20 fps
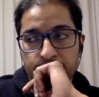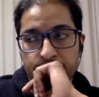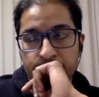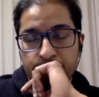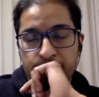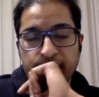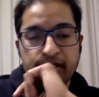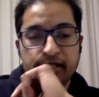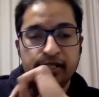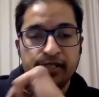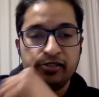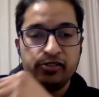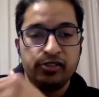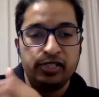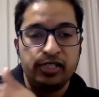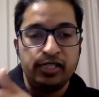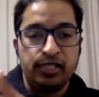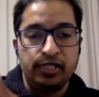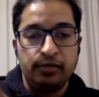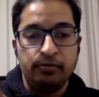
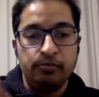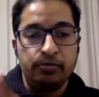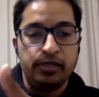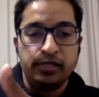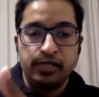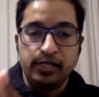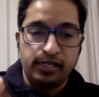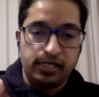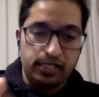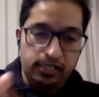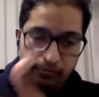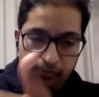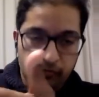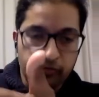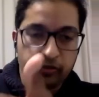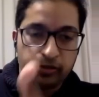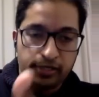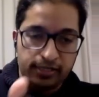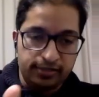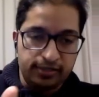indulging in biryani,
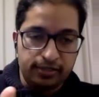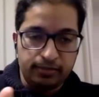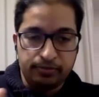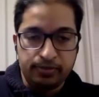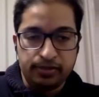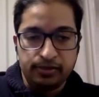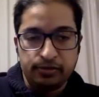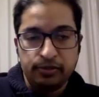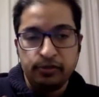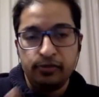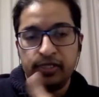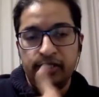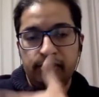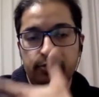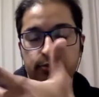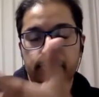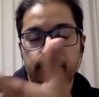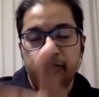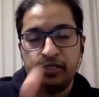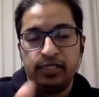for example. You want
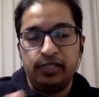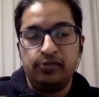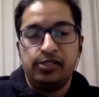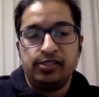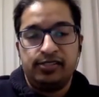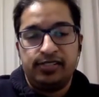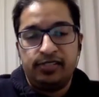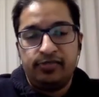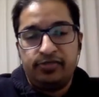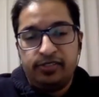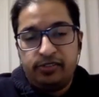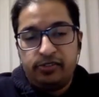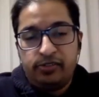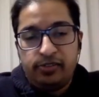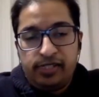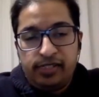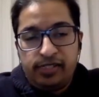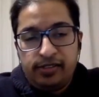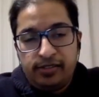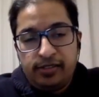to give yourself a
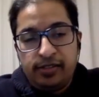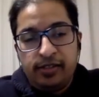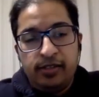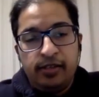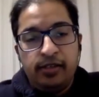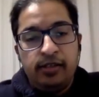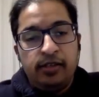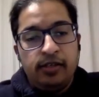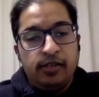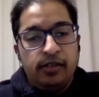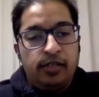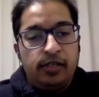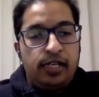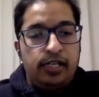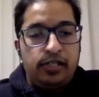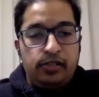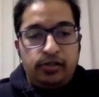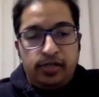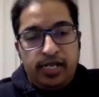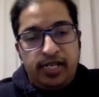treat and
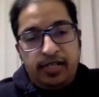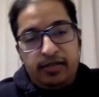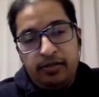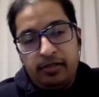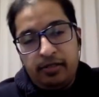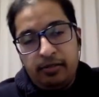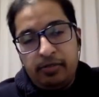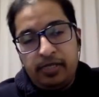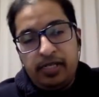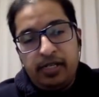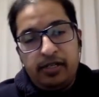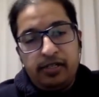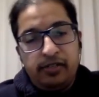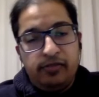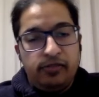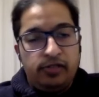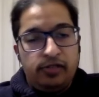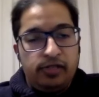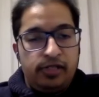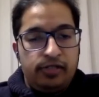you ate biryani
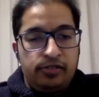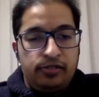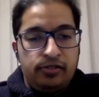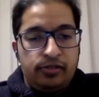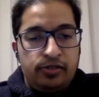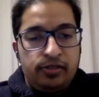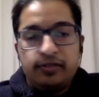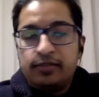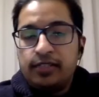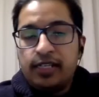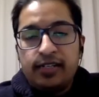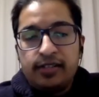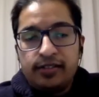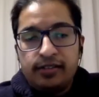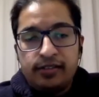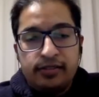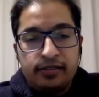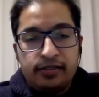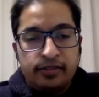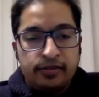for lunch. Is that
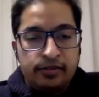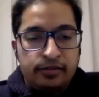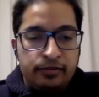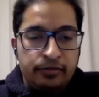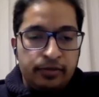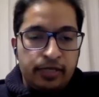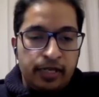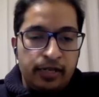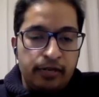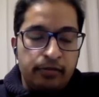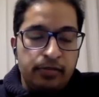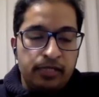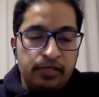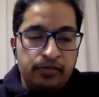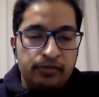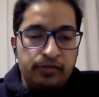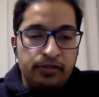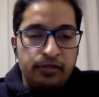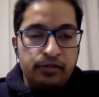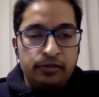karma
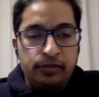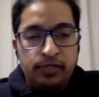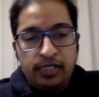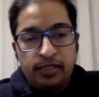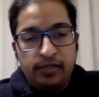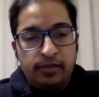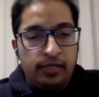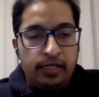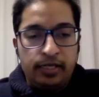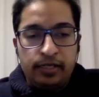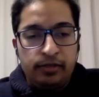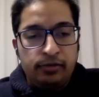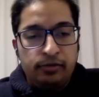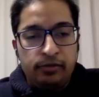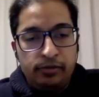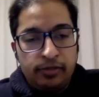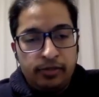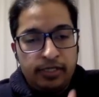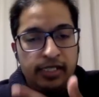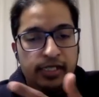for you? Are
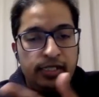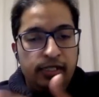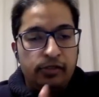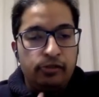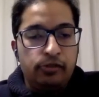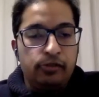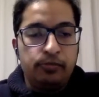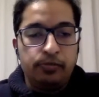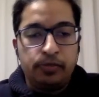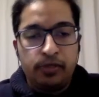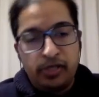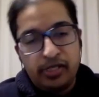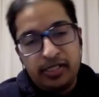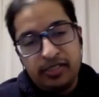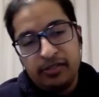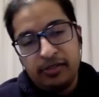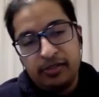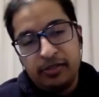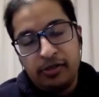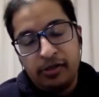you gaining good
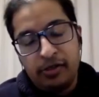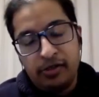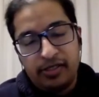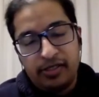points? Not